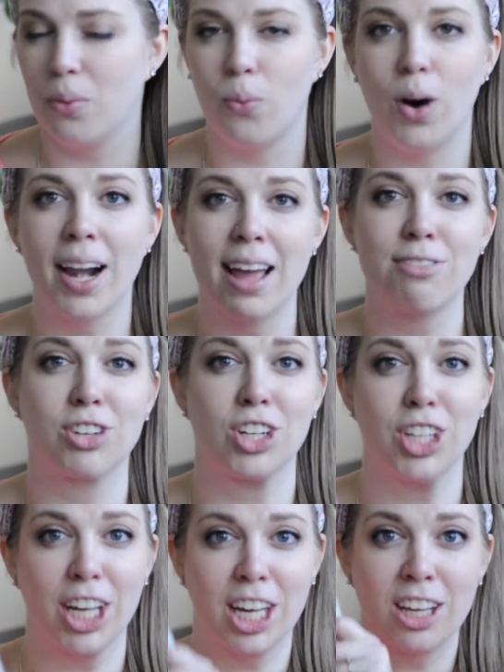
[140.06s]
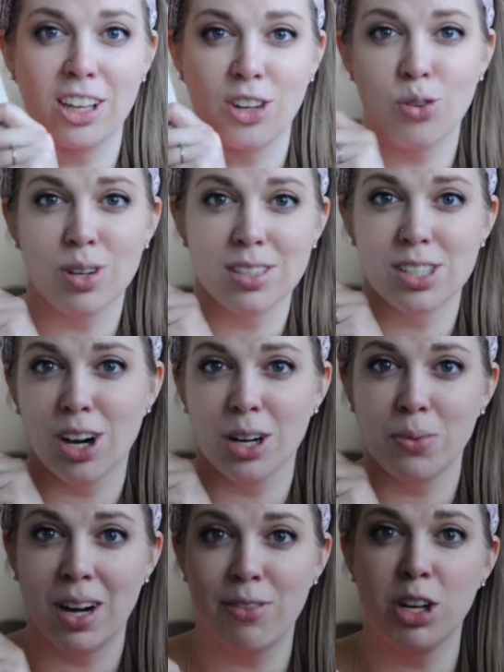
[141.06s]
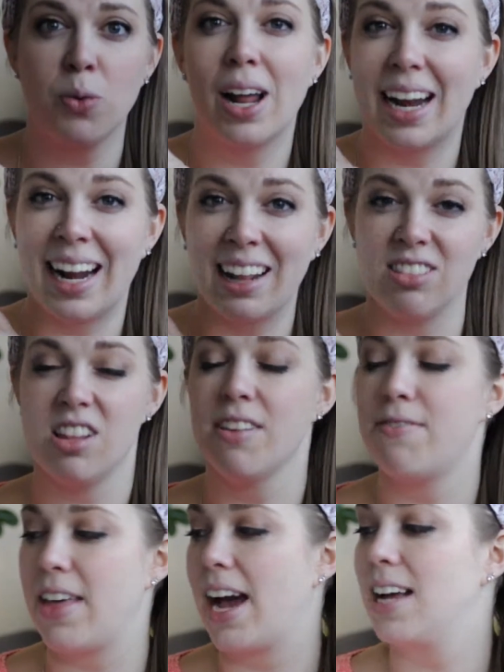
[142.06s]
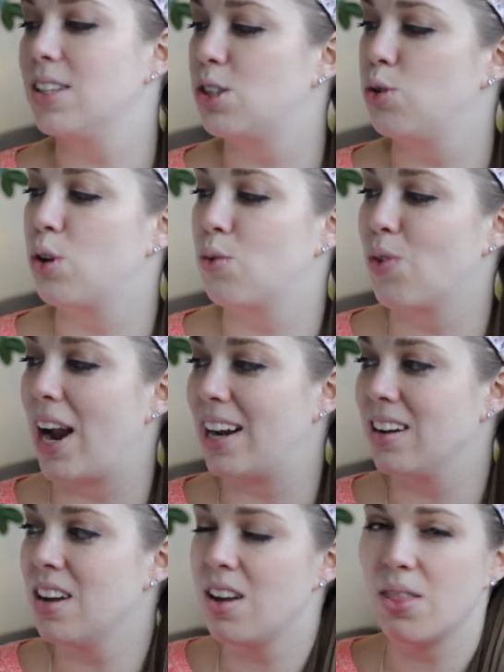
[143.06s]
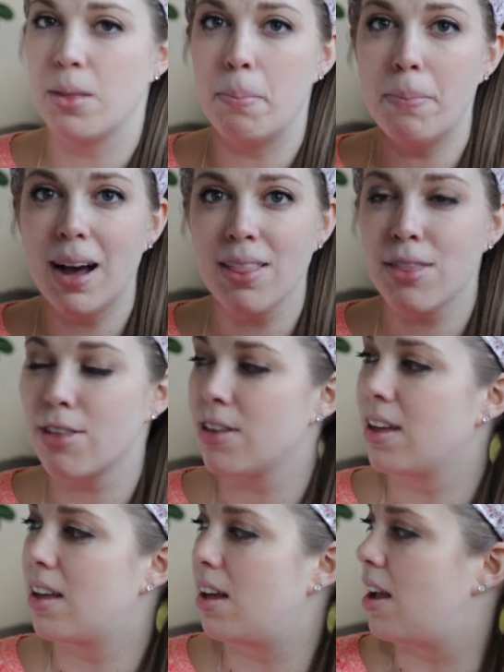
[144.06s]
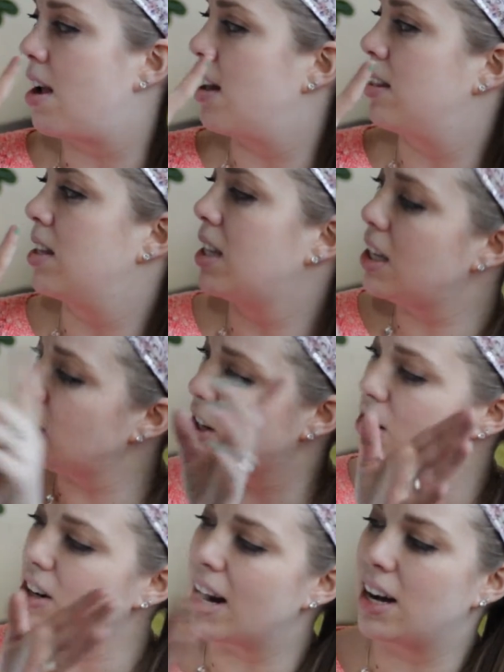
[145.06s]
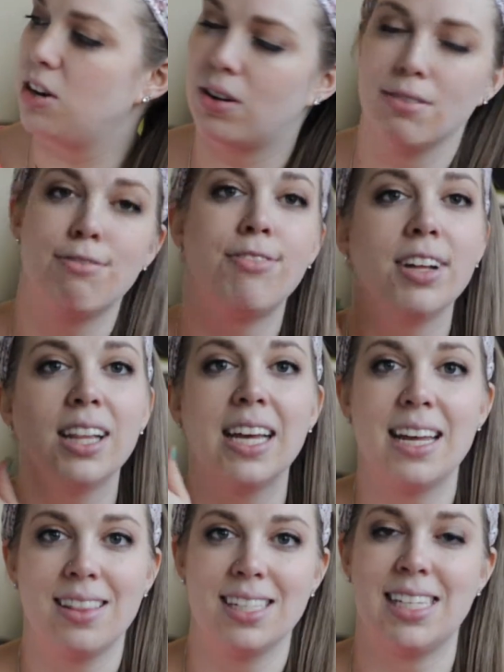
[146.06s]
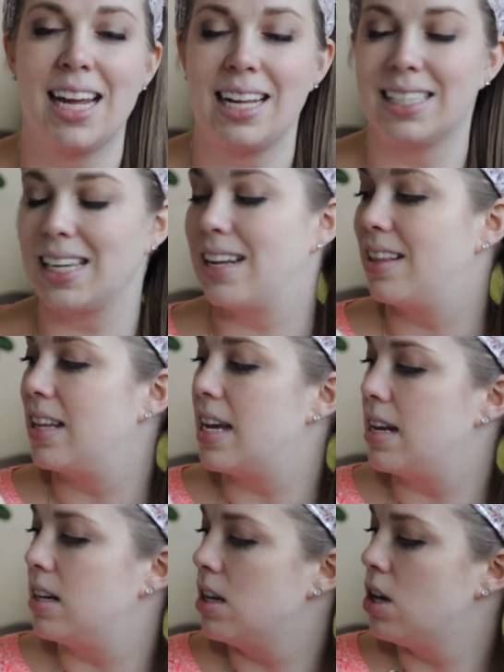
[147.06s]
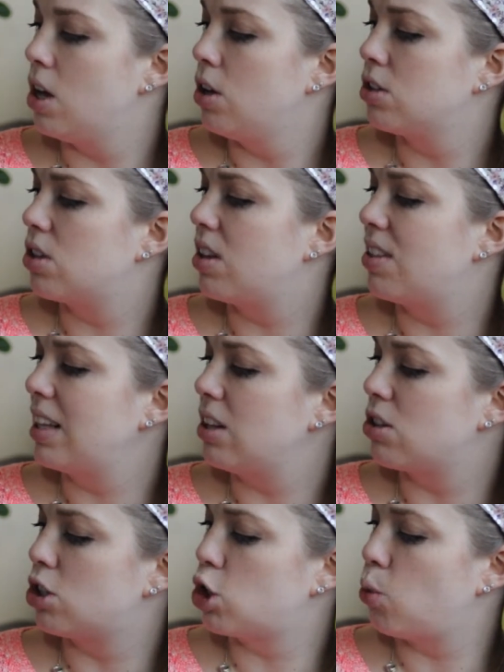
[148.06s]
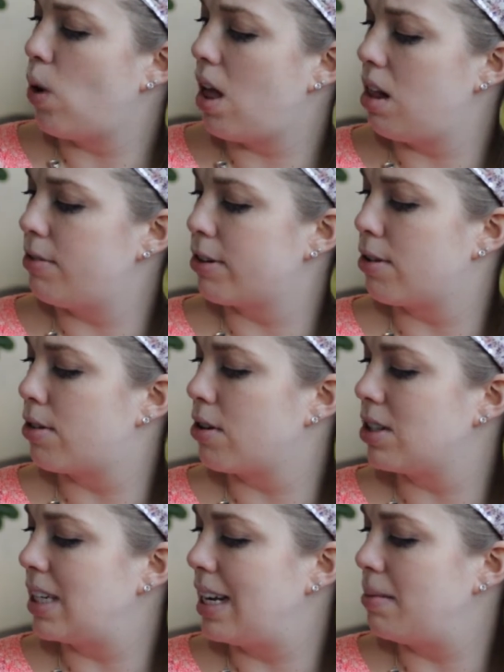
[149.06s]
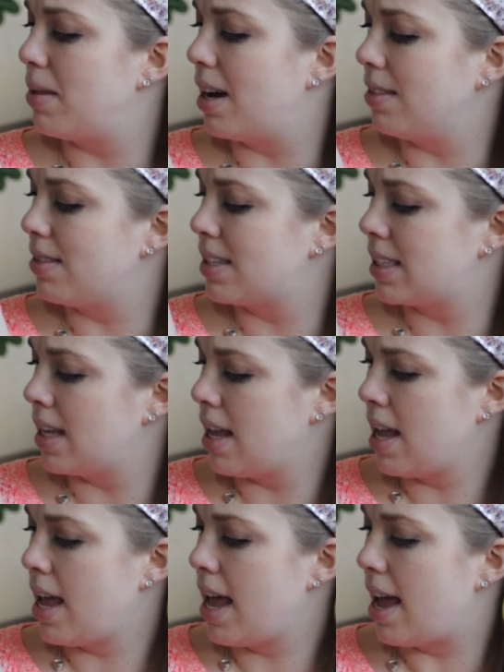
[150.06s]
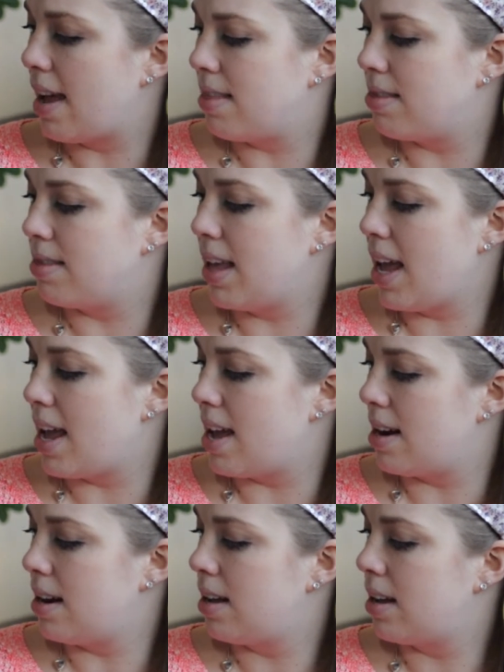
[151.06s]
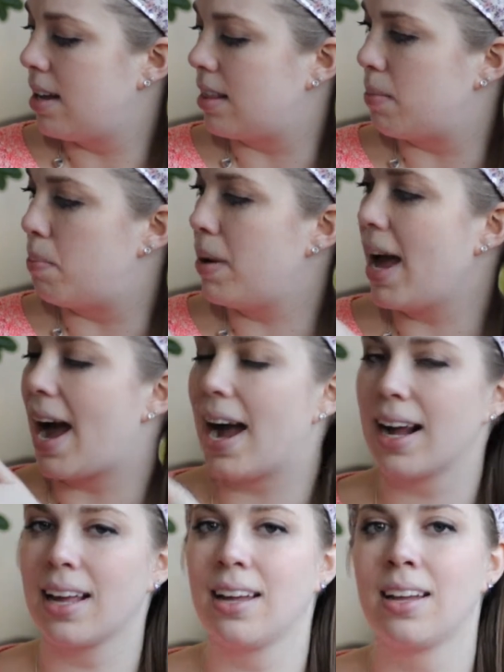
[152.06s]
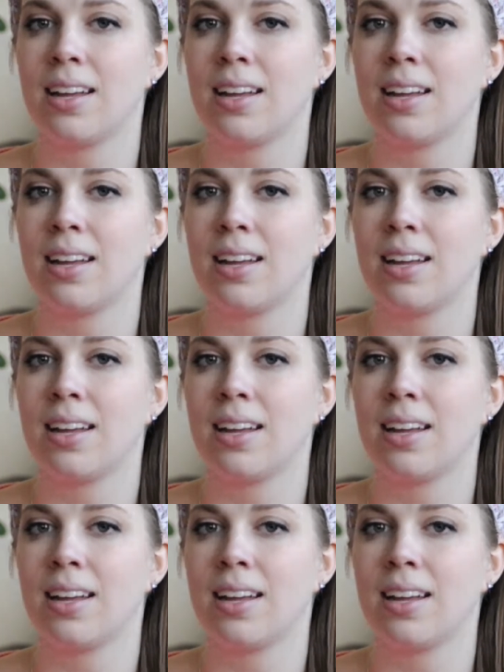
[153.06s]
whatever. Like, you can start it whenever you want, and I love that. So you can write the month and the year, and you can fill in the dates, and then, so I think there's 12 or 13 months, and then in the back